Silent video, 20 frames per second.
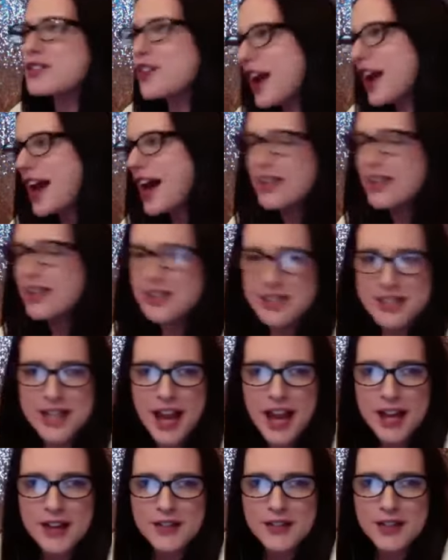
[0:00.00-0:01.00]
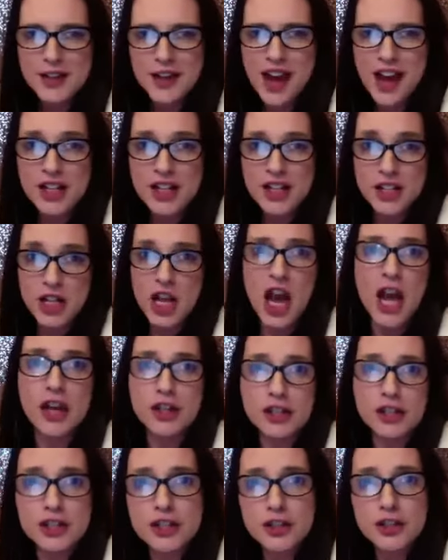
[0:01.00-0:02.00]
outside of your house and you
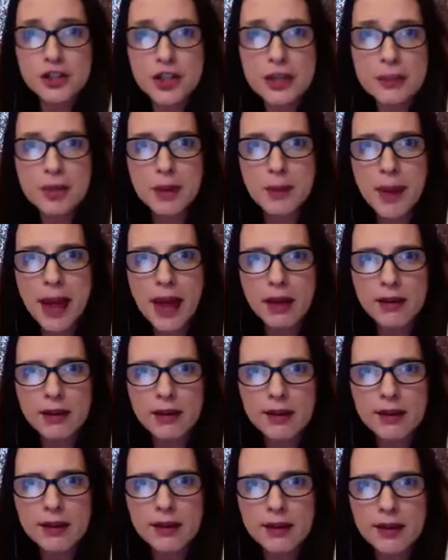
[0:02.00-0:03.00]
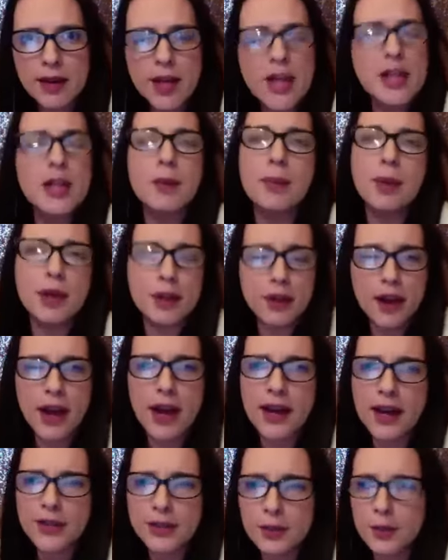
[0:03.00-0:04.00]
just creep them out? You put your head
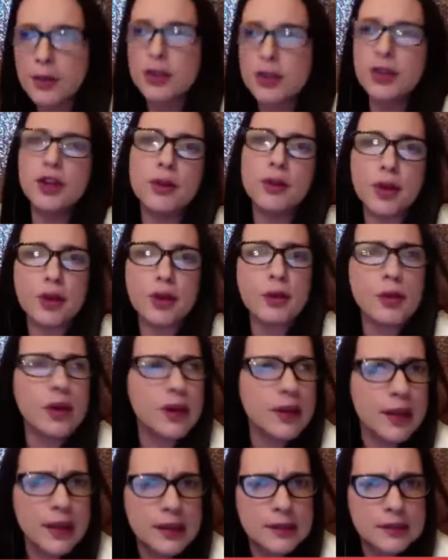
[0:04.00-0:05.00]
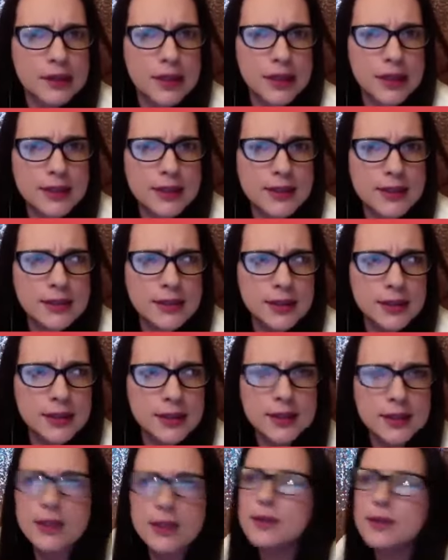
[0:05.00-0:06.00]
out the window, you wonder, what are they doing next door?
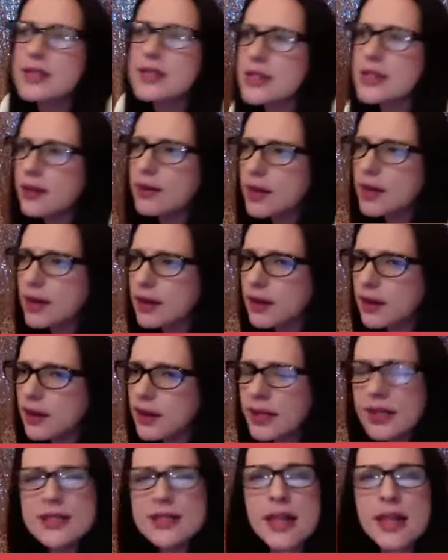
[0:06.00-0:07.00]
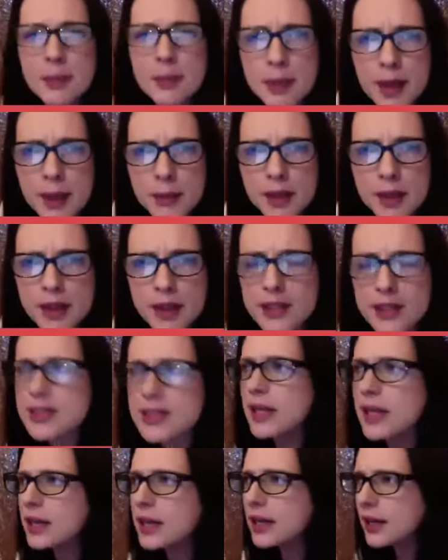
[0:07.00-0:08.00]
What's going on? Is that a plumber? Is that
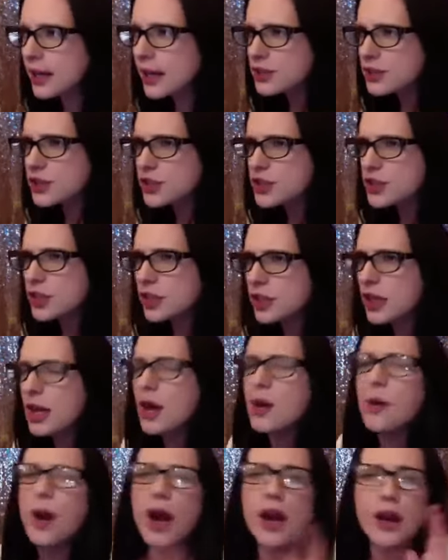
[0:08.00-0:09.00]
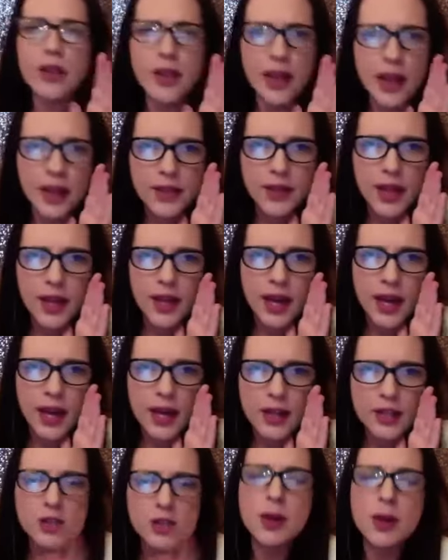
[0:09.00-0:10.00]
an electrician? Why are they at that
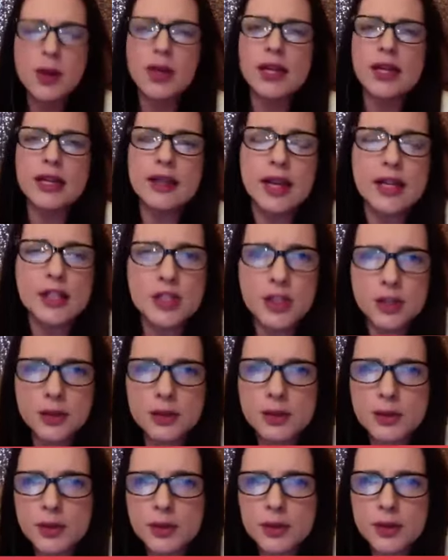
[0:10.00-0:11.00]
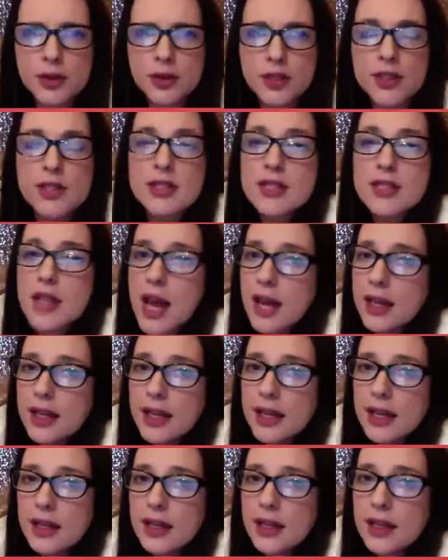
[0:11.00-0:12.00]
house? Do I need that too?
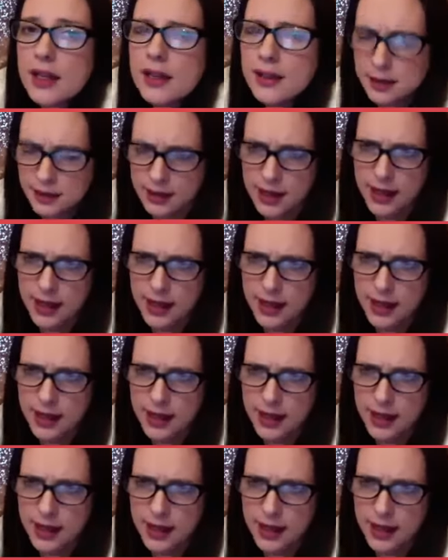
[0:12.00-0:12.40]
Siding? Yeah.